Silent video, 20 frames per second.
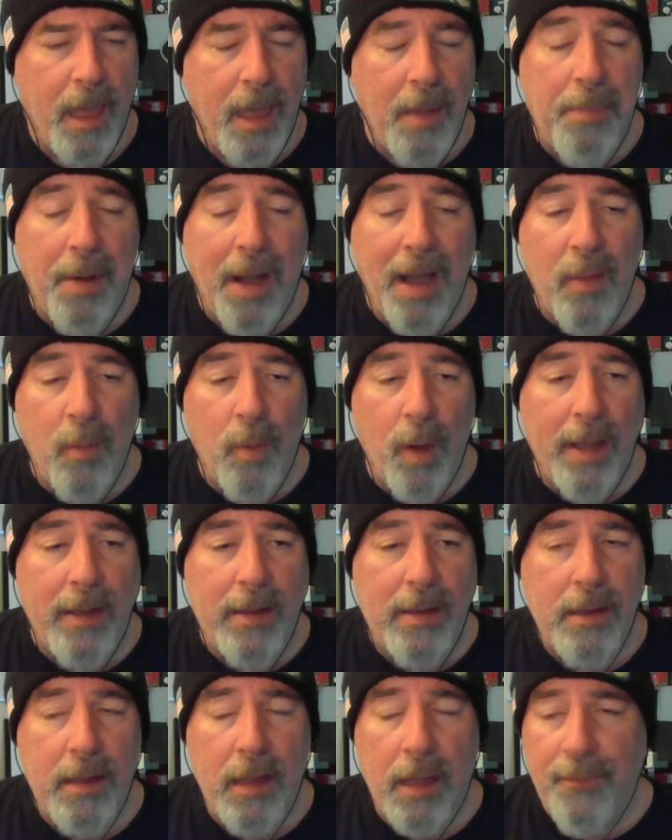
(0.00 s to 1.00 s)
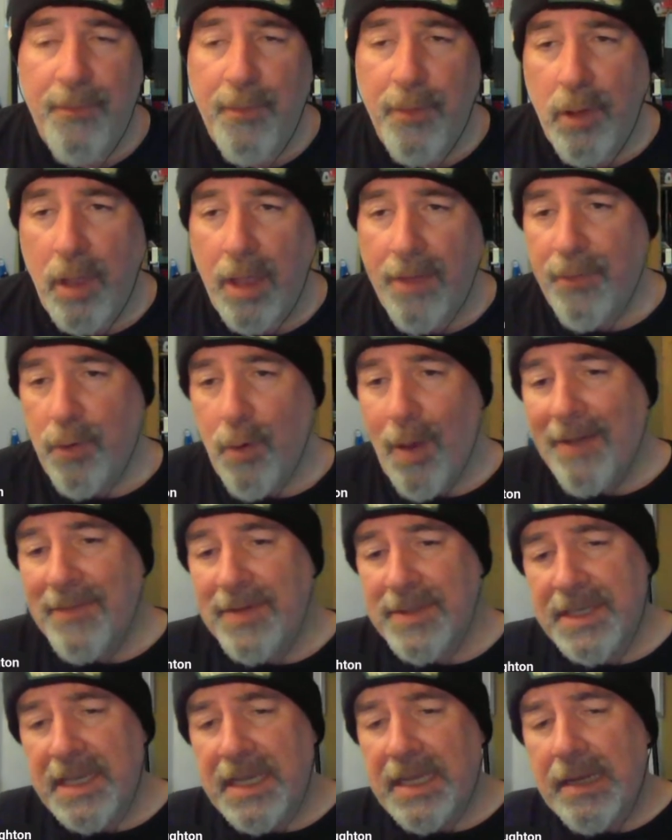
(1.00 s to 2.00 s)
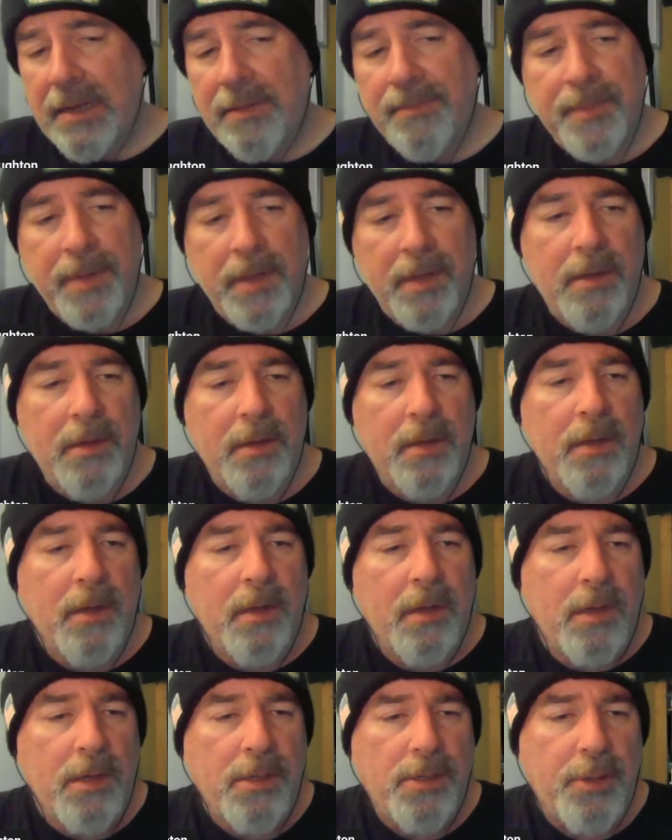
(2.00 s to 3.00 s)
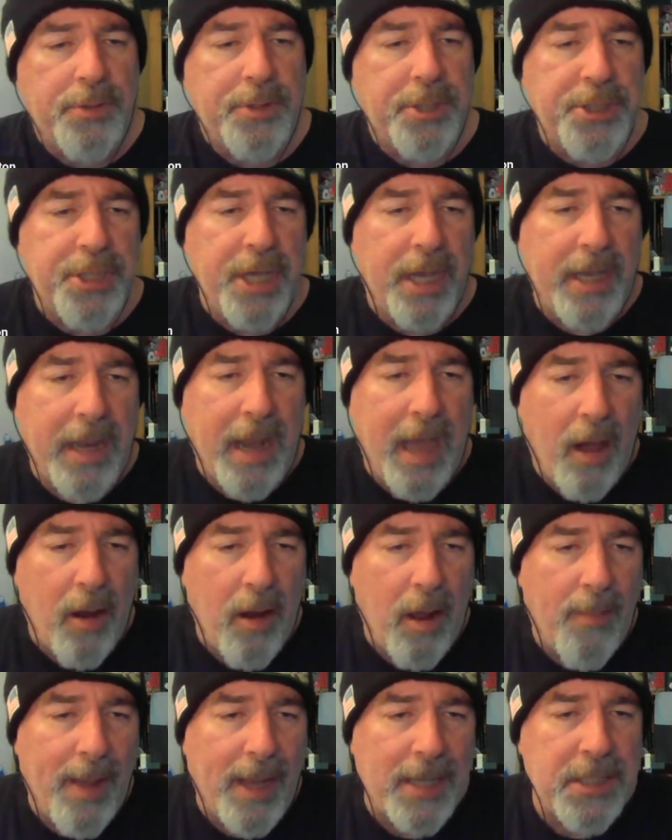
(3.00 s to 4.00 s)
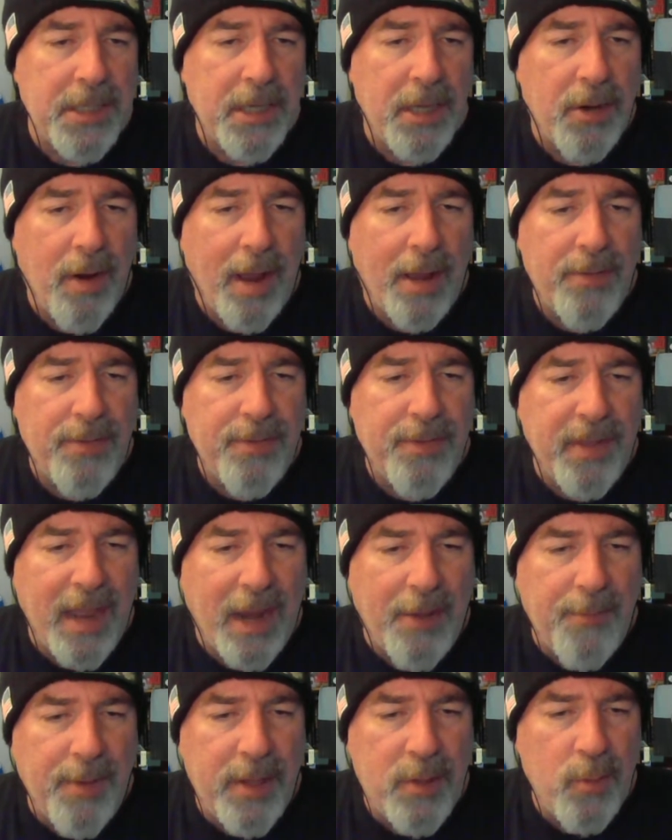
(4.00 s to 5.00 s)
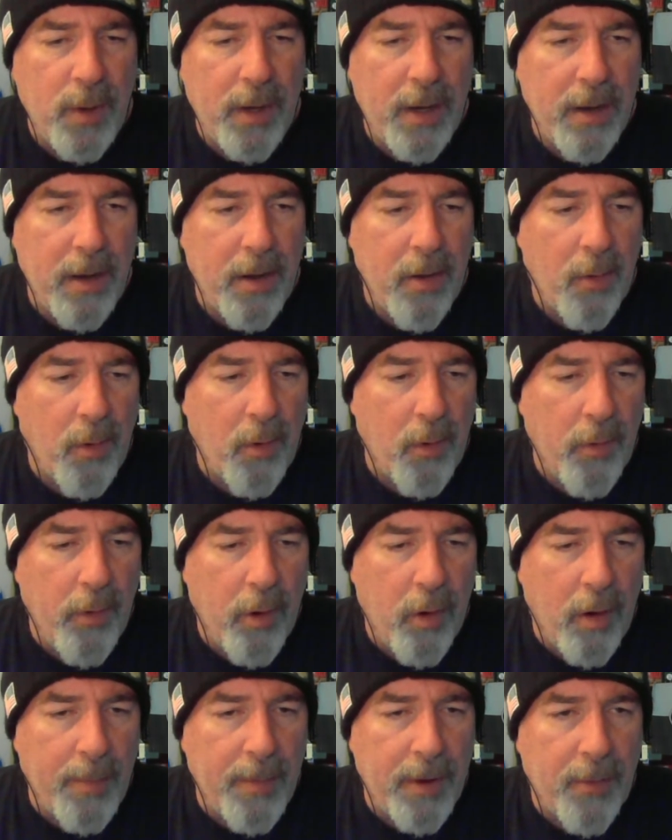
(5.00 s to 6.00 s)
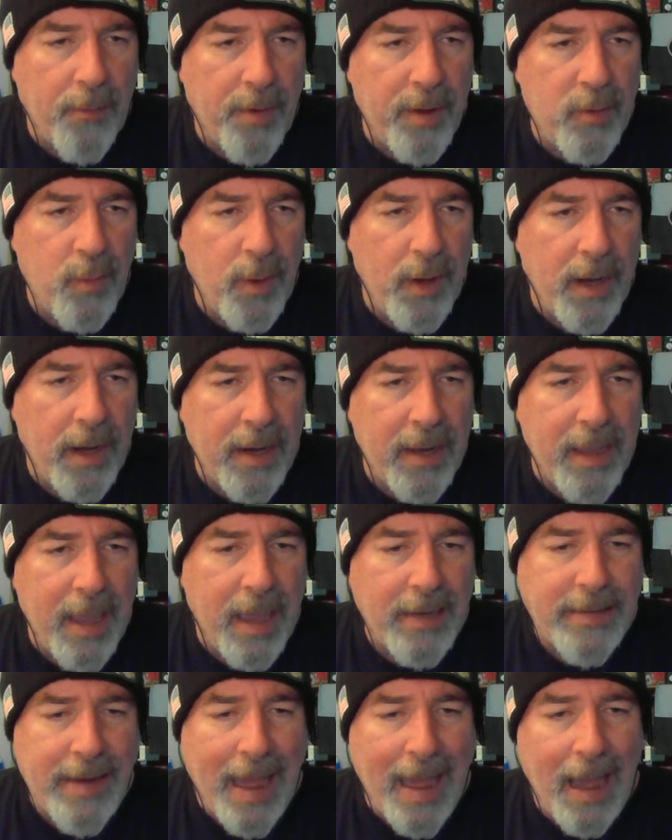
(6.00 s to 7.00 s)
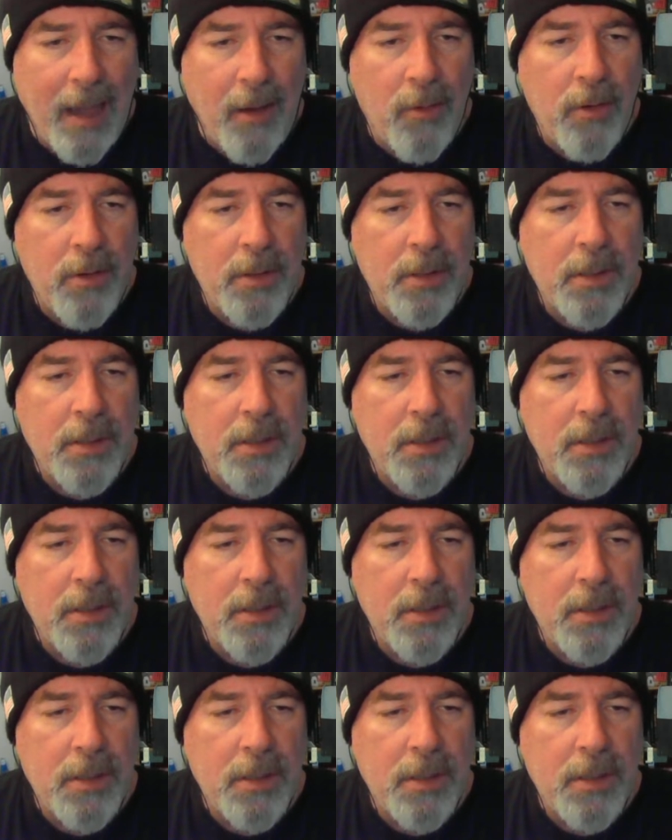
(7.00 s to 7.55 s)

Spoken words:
And by the way, if you haven't seen it, you should check it out. I'm actually gonna. I think I retweeted it earlier. I'm gonna retweet it again now.